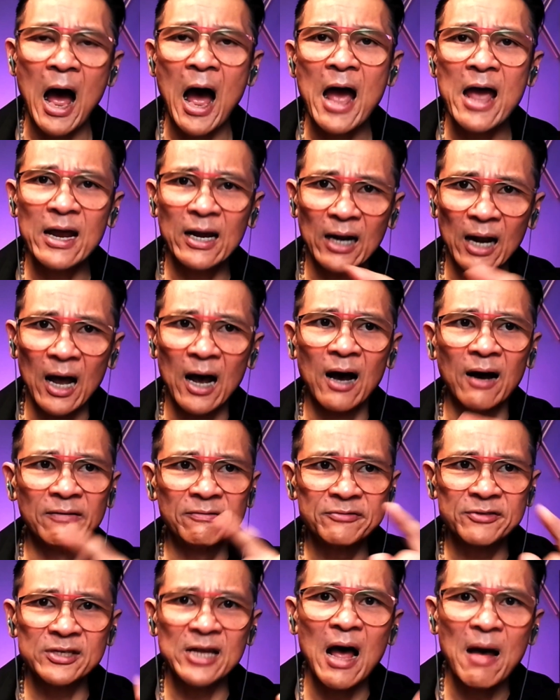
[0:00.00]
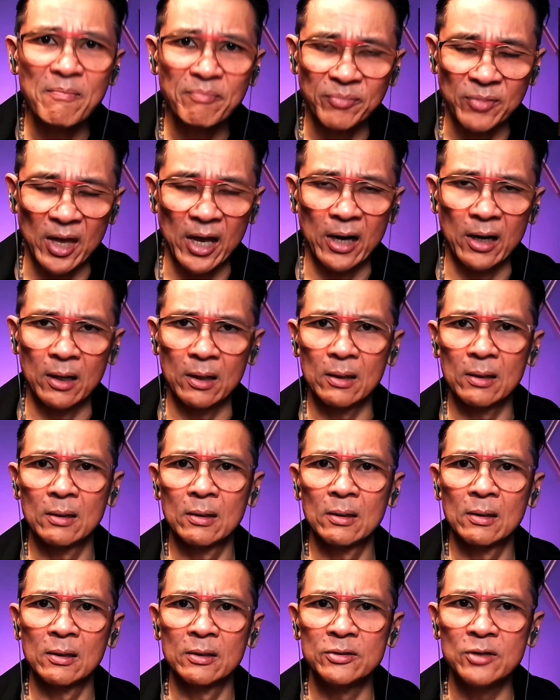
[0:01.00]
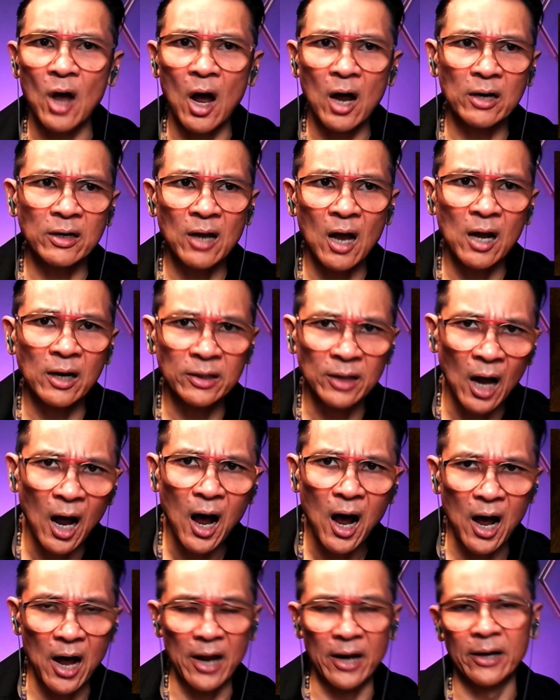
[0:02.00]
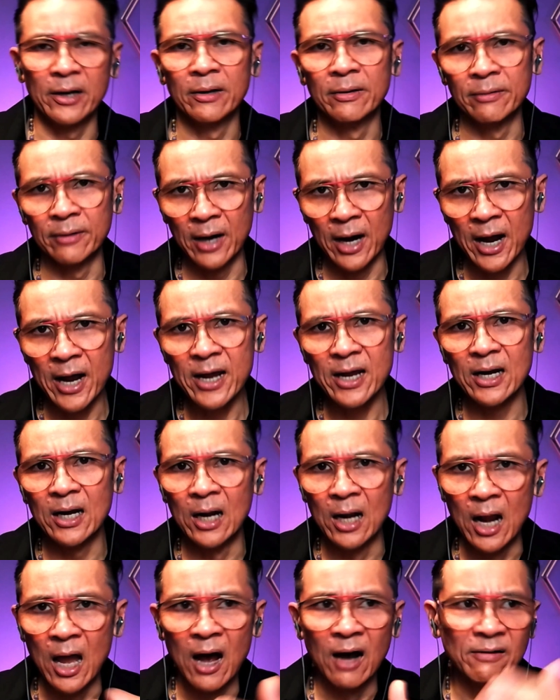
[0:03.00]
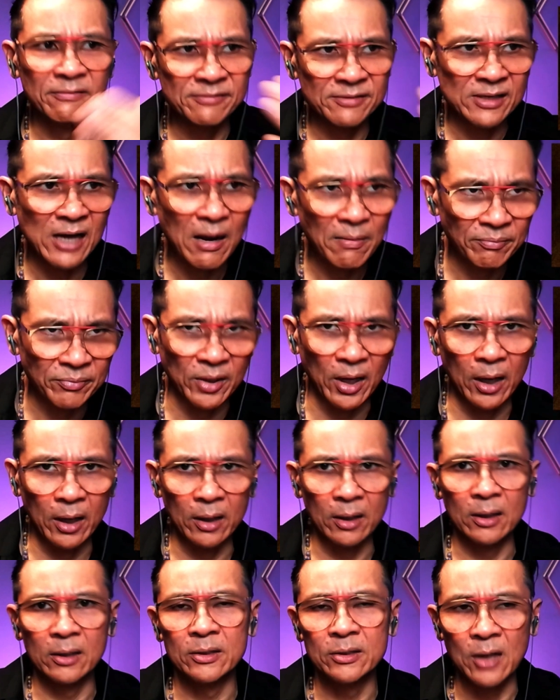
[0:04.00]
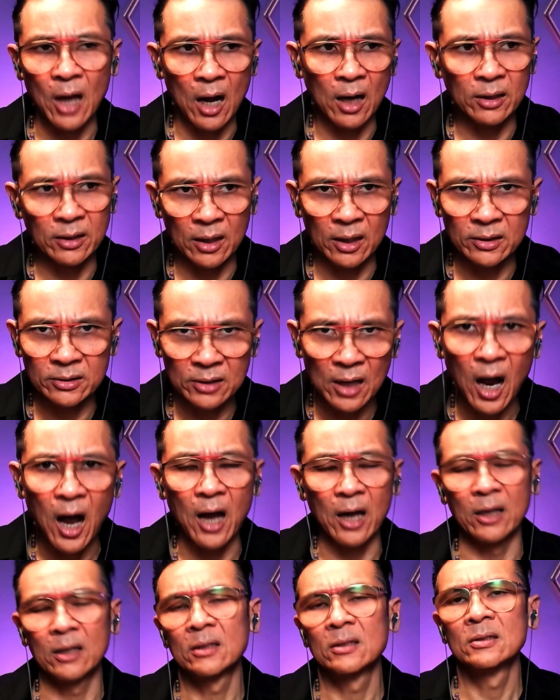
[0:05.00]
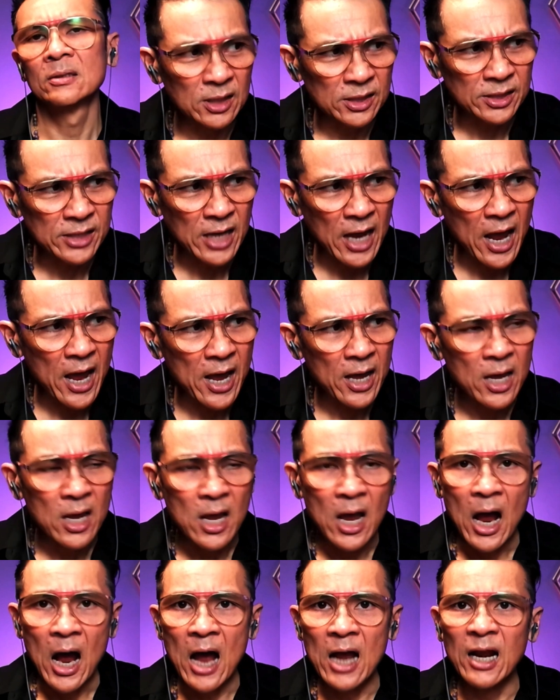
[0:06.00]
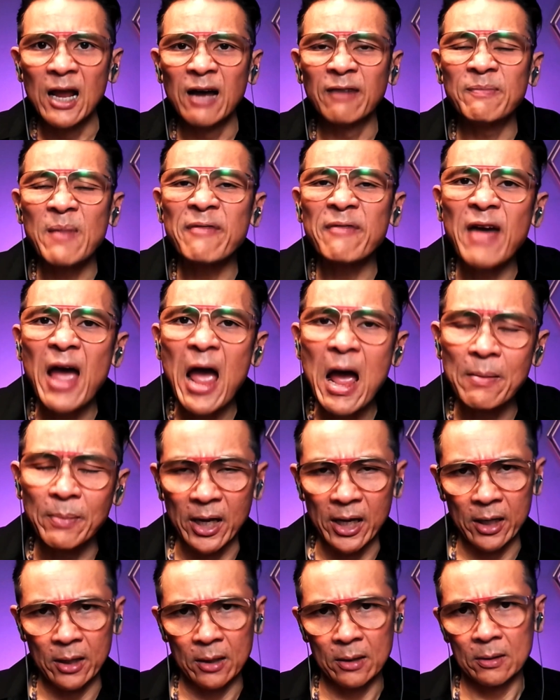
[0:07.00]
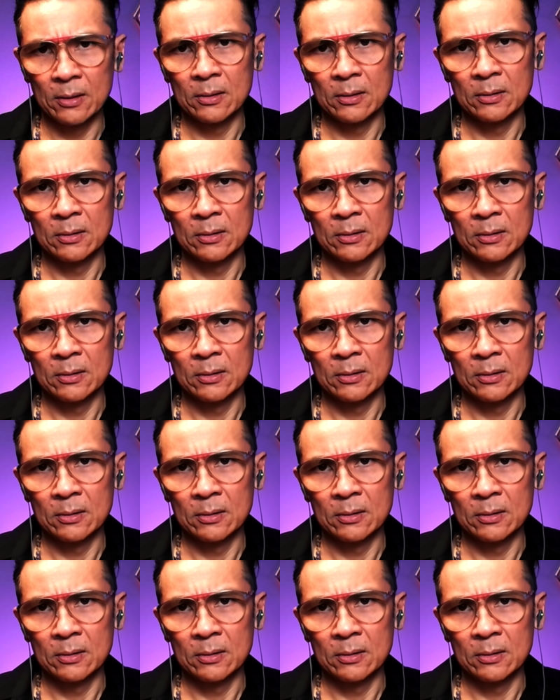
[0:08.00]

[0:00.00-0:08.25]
I love something. Right? Love something. Just say I love my family.